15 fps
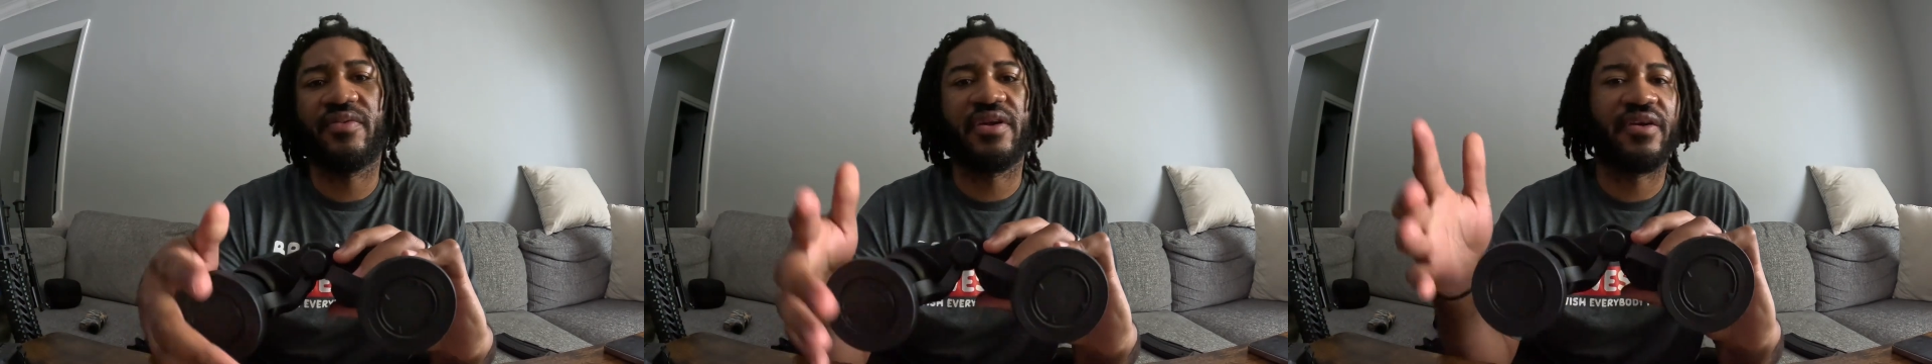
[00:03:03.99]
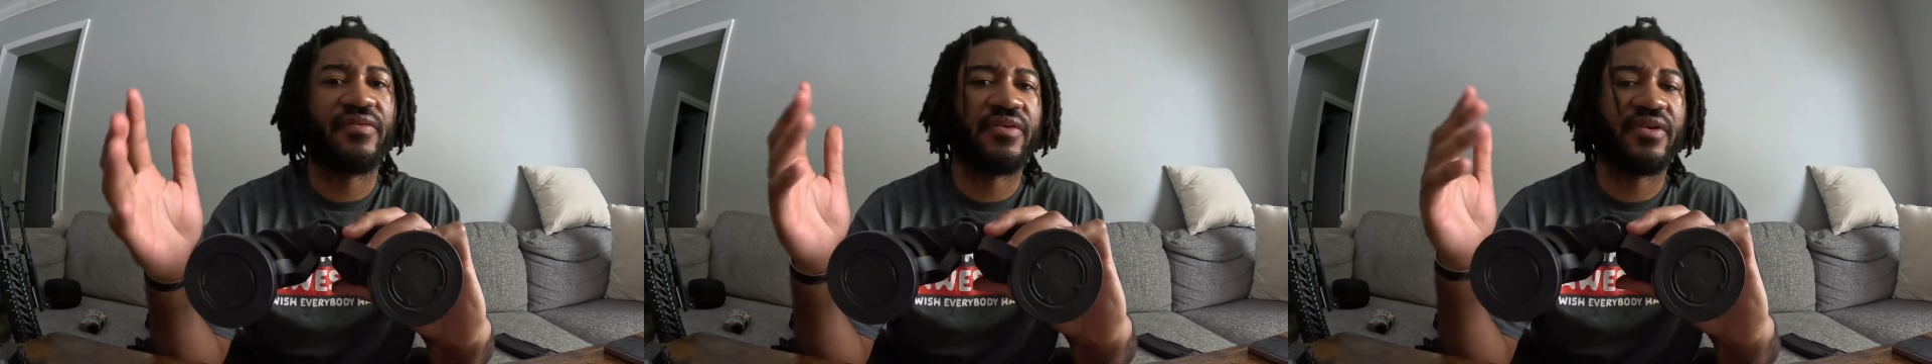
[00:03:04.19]

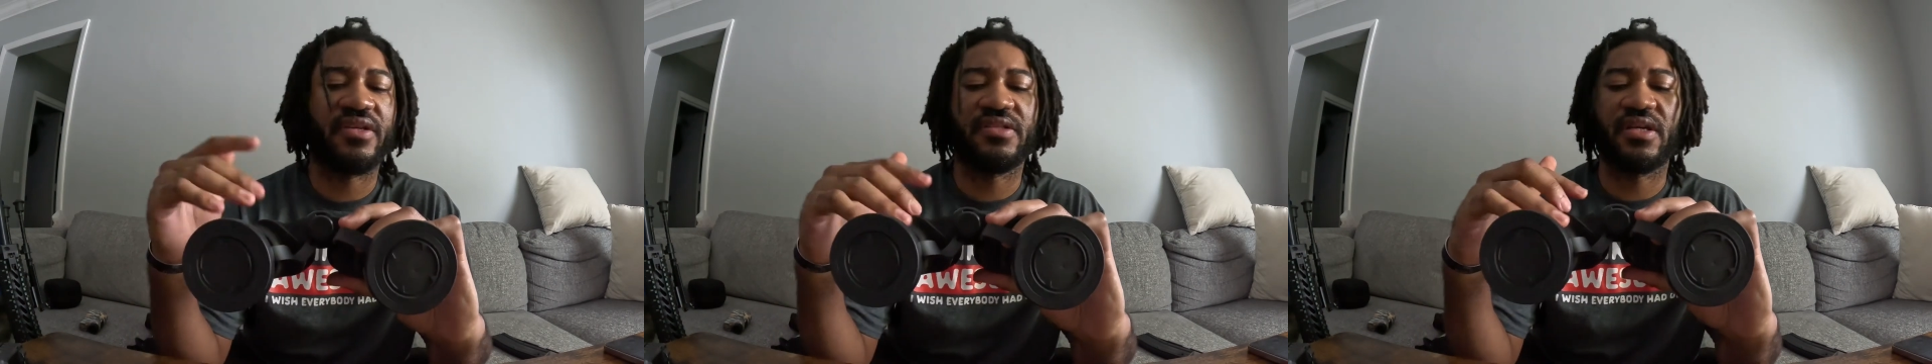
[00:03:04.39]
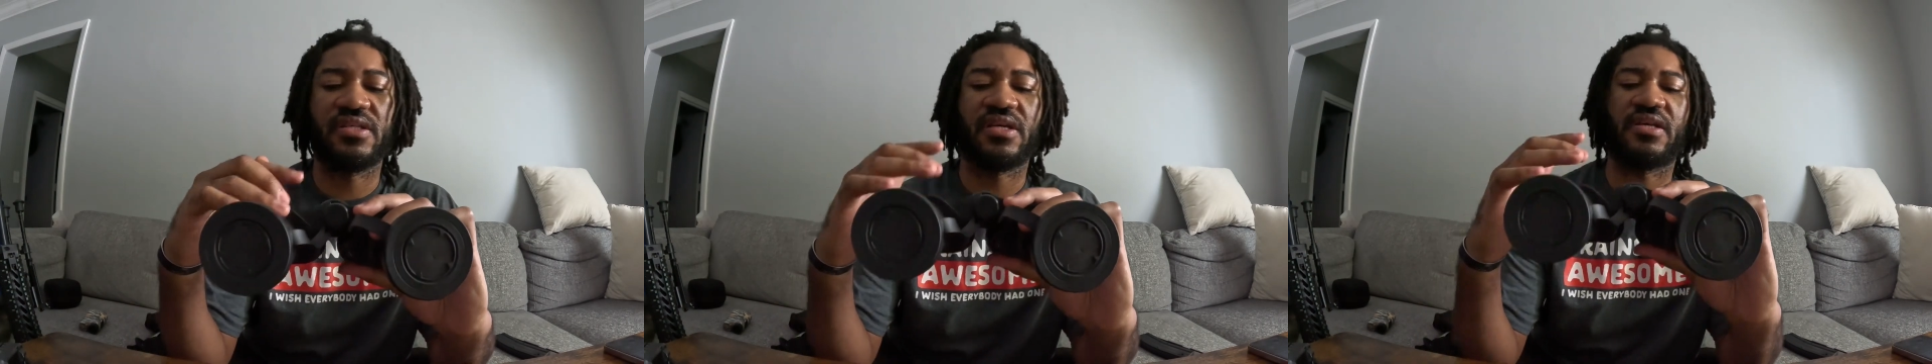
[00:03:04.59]
whatever it
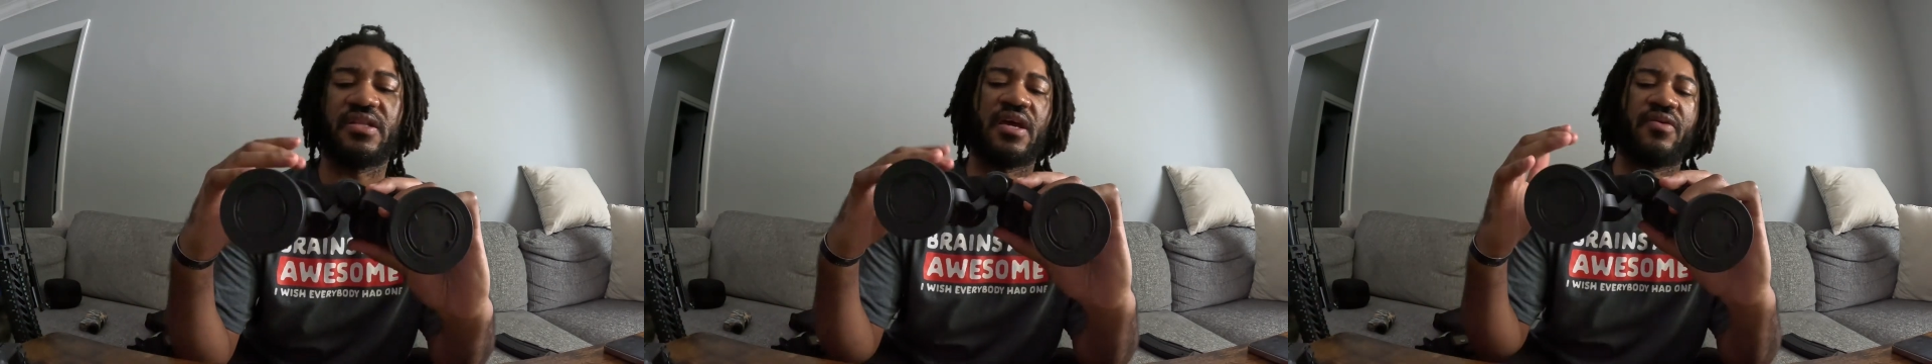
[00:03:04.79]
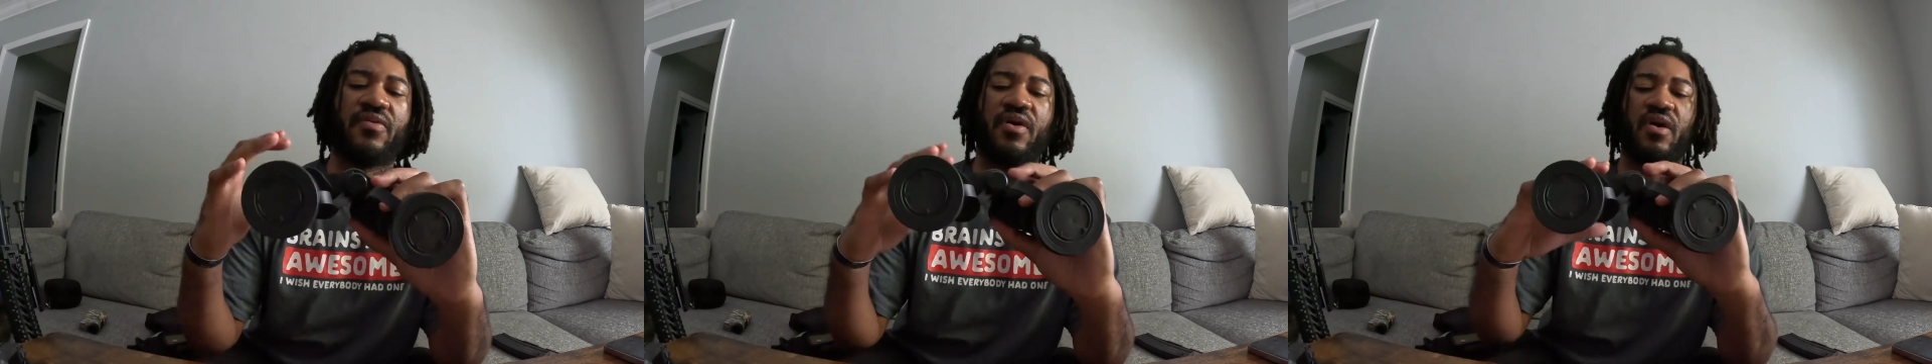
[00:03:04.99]
is, things like
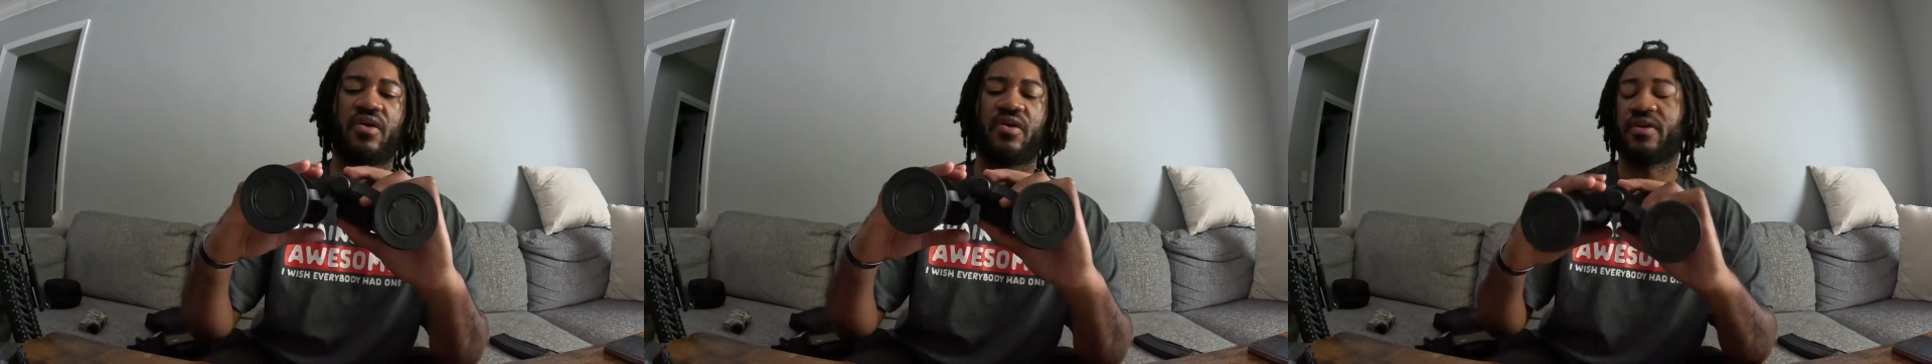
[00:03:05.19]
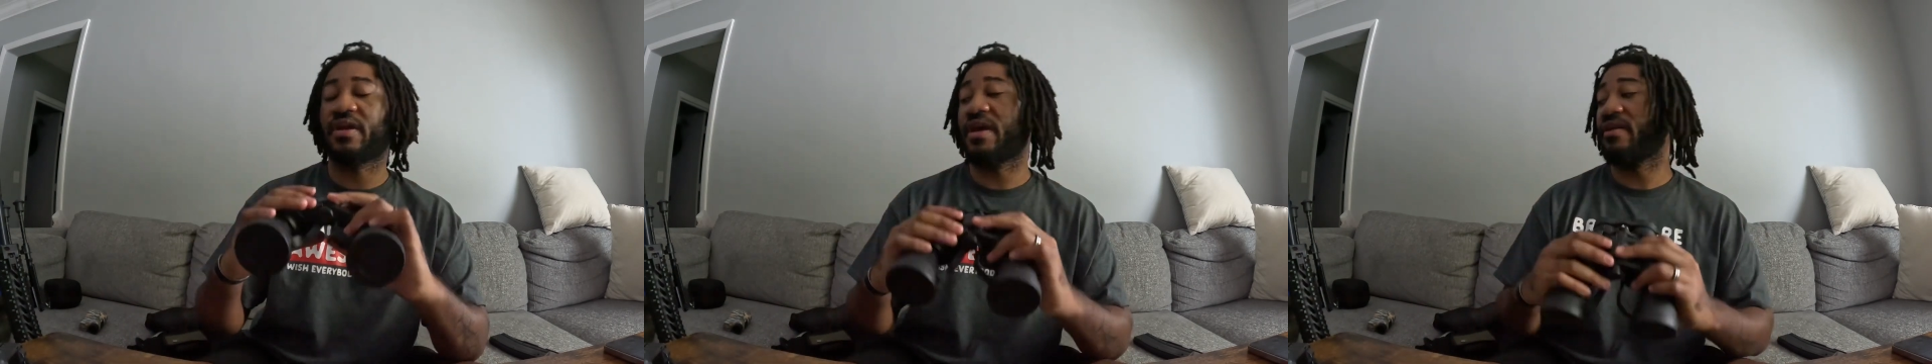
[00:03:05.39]
that. We all
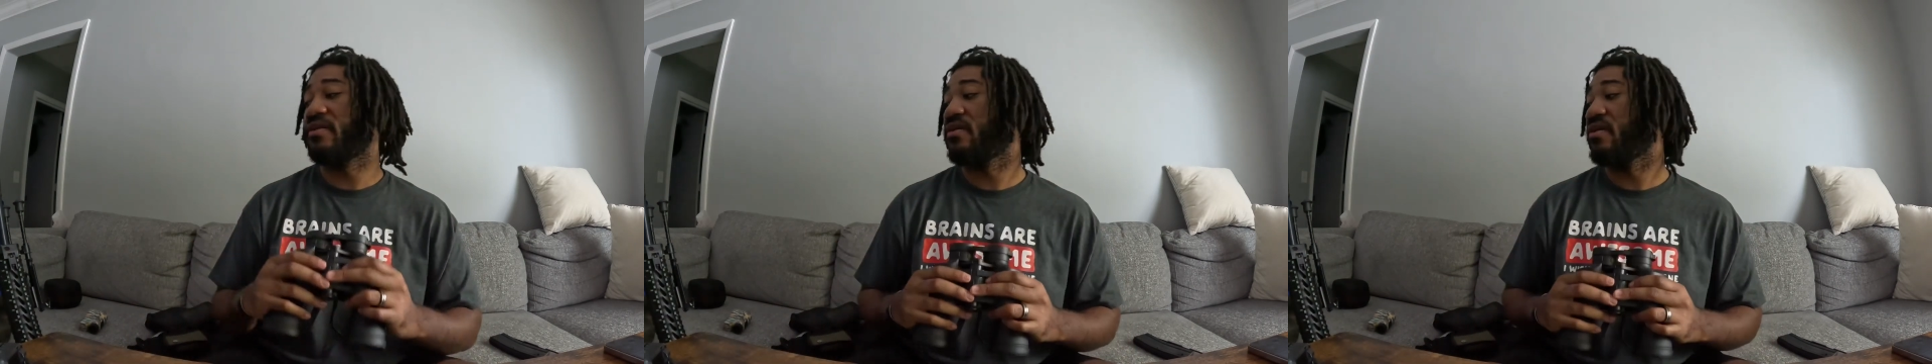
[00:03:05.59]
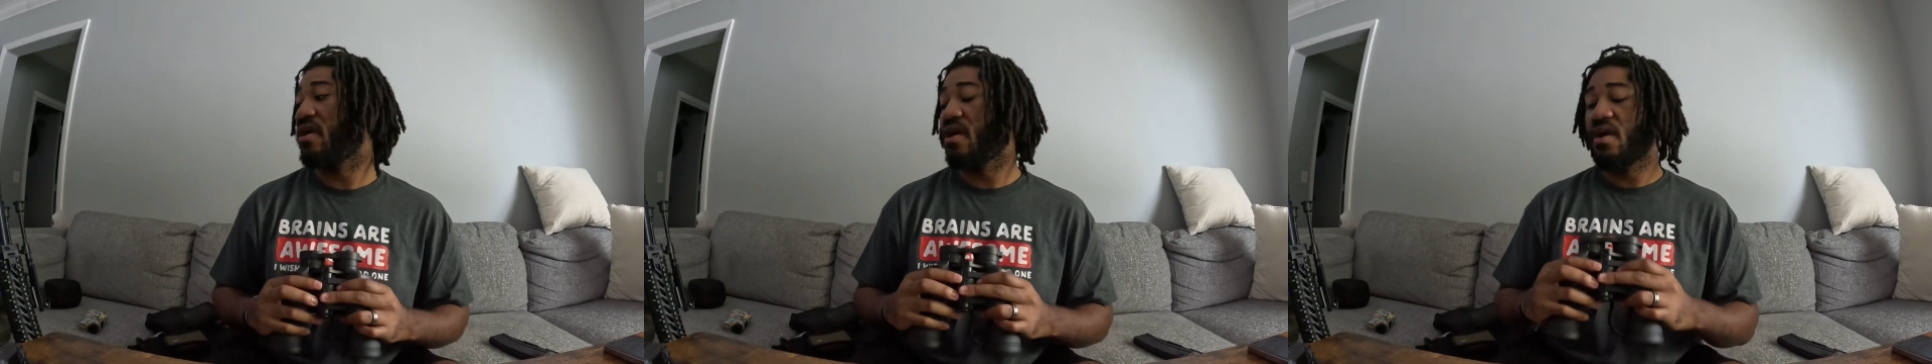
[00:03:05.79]
go together.